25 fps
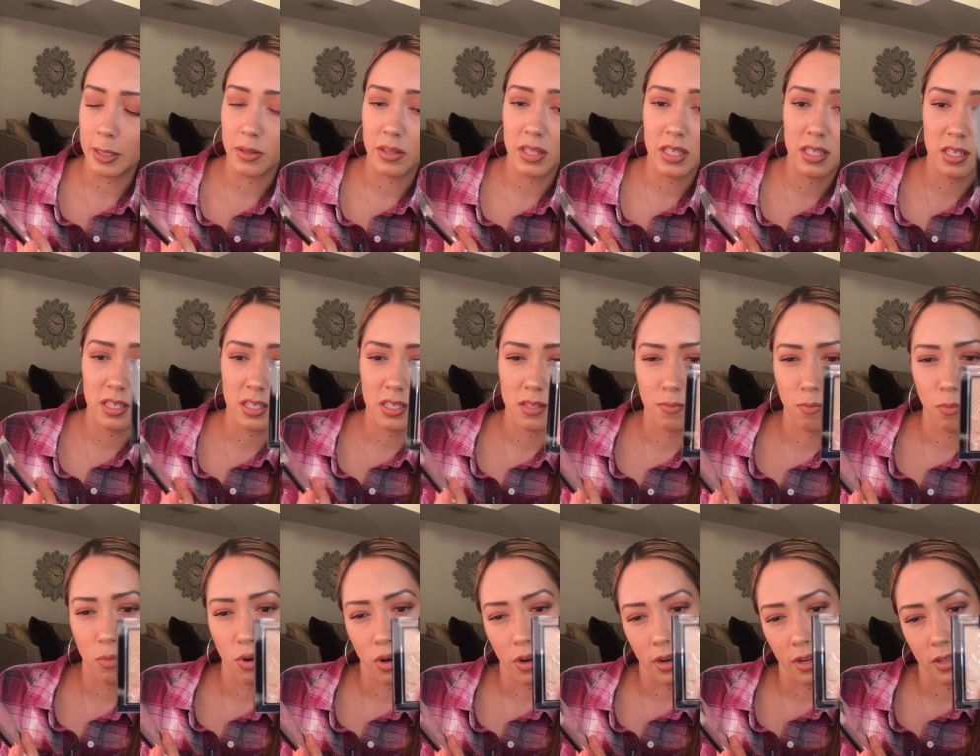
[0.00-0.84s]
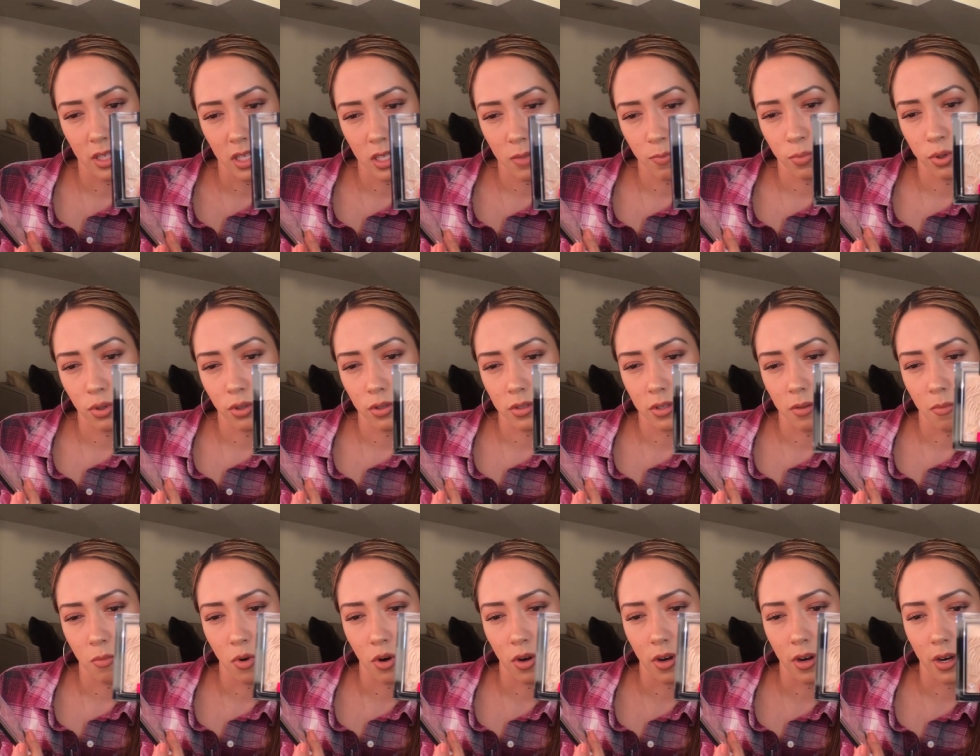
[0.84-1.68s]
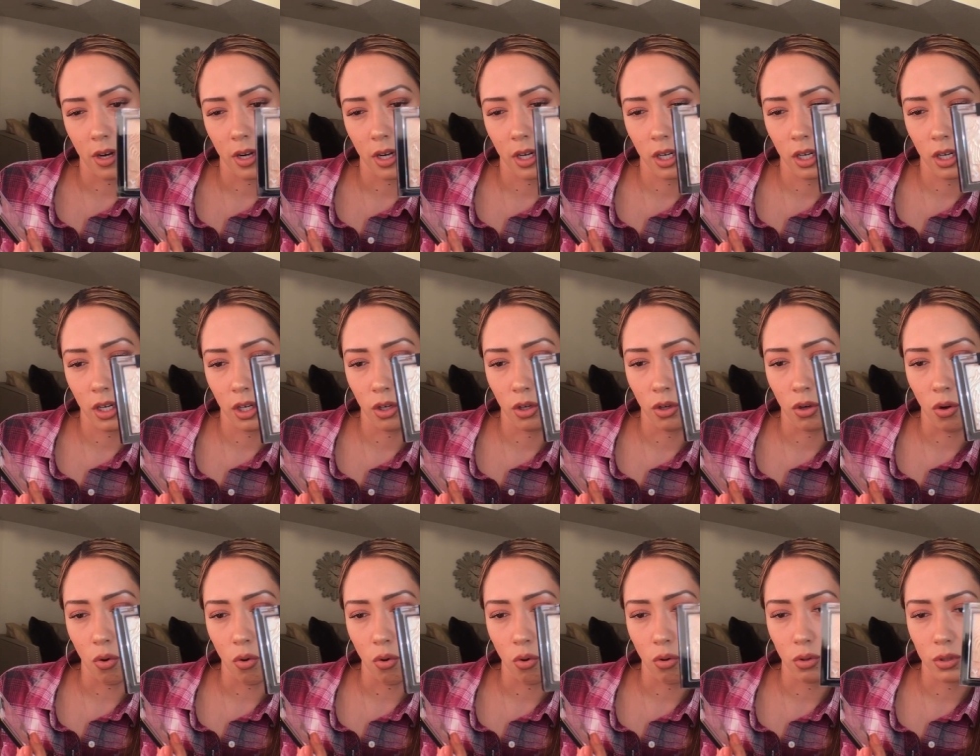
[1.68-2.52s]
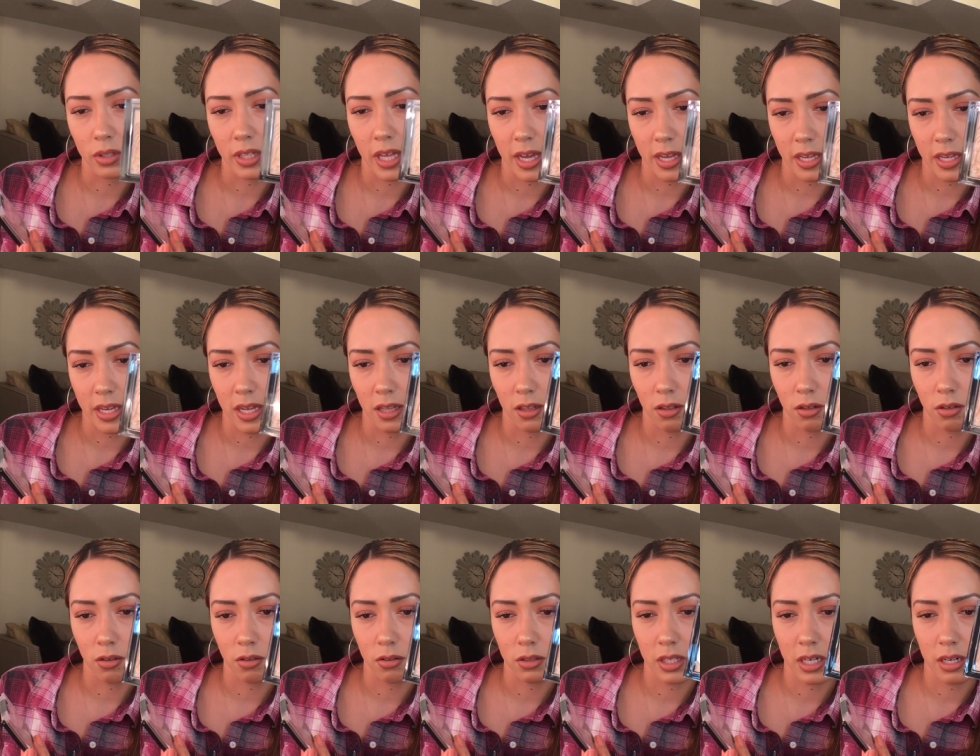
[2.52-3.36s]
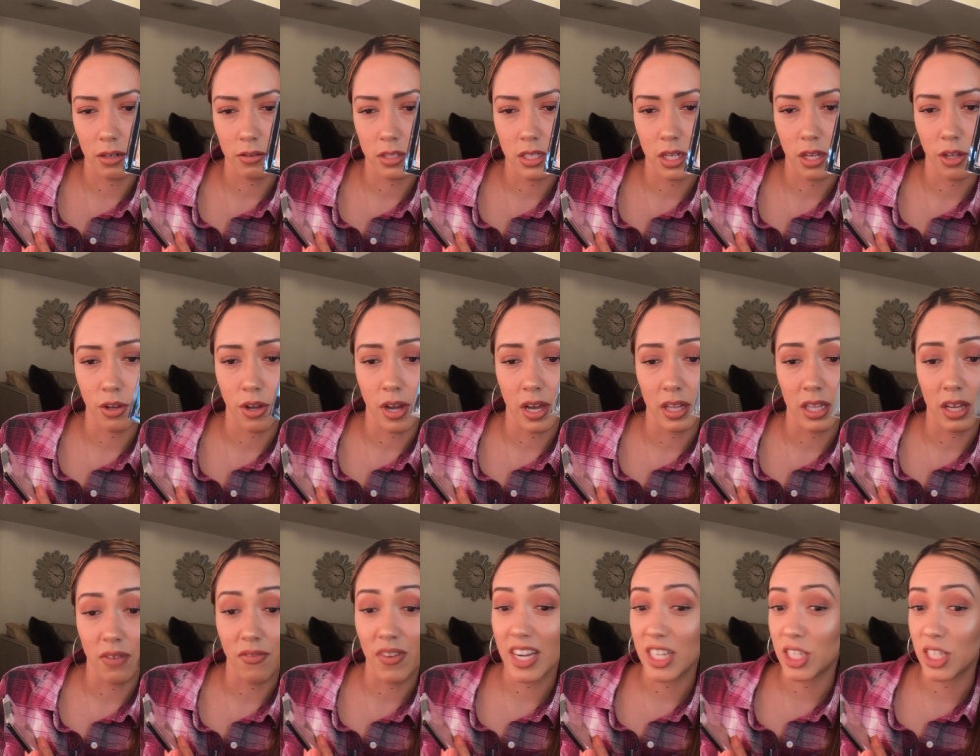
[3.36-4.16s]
This pulls a more gold, that yellow gold that I was telling you I love.